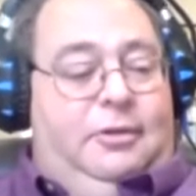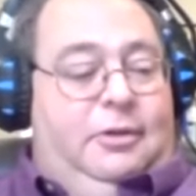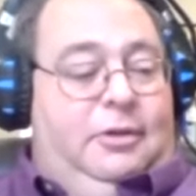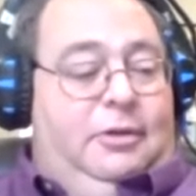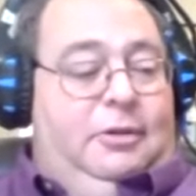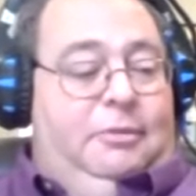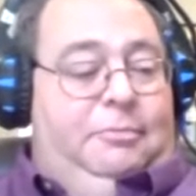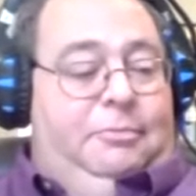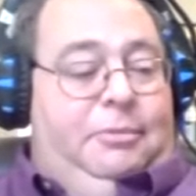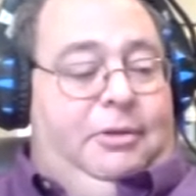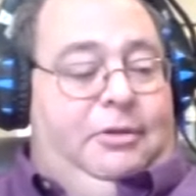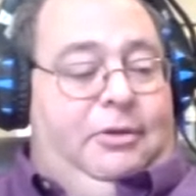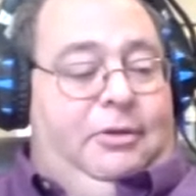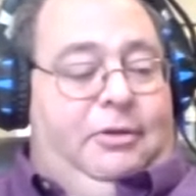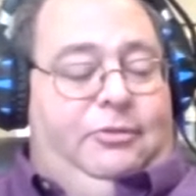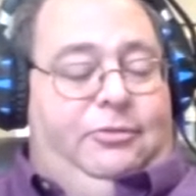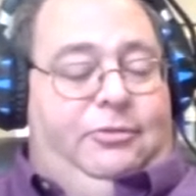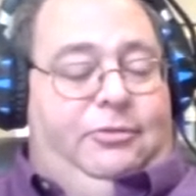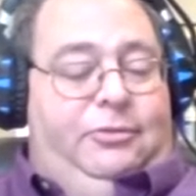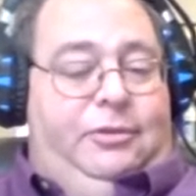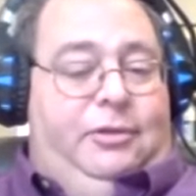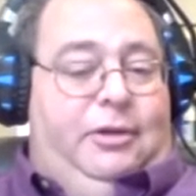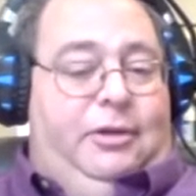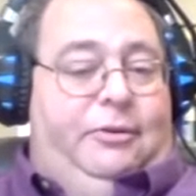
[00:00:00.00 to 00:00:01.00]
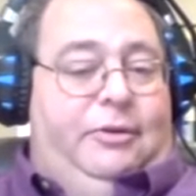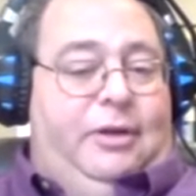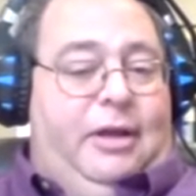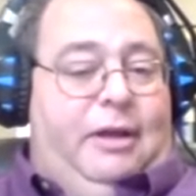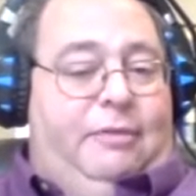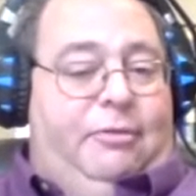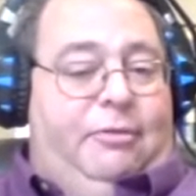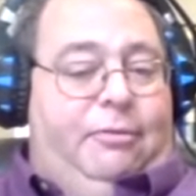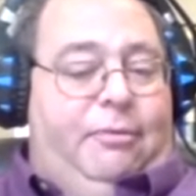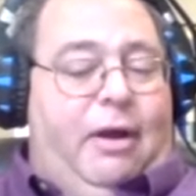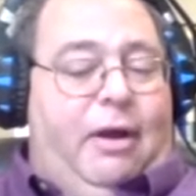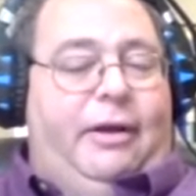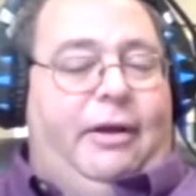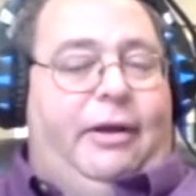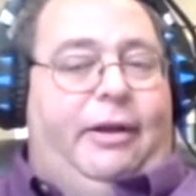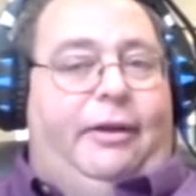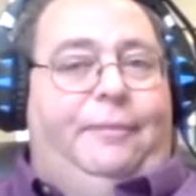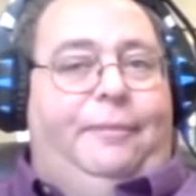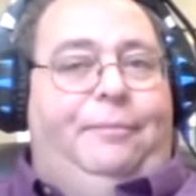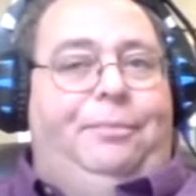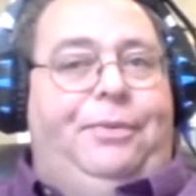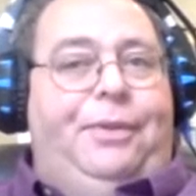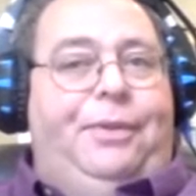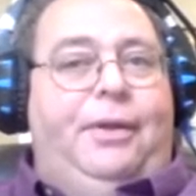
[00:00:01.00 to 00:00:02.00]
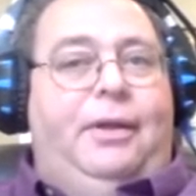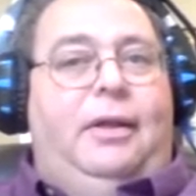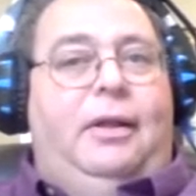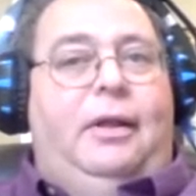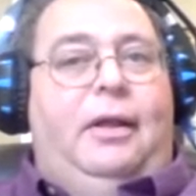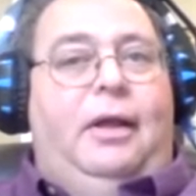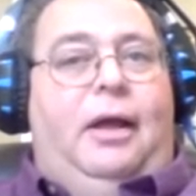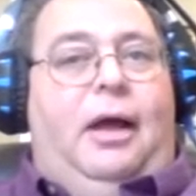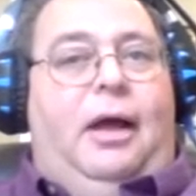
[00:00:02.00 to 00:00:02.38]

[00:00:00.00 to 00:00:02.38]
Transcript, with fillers: Uh, and that's really, you know, it's very exactly, simple.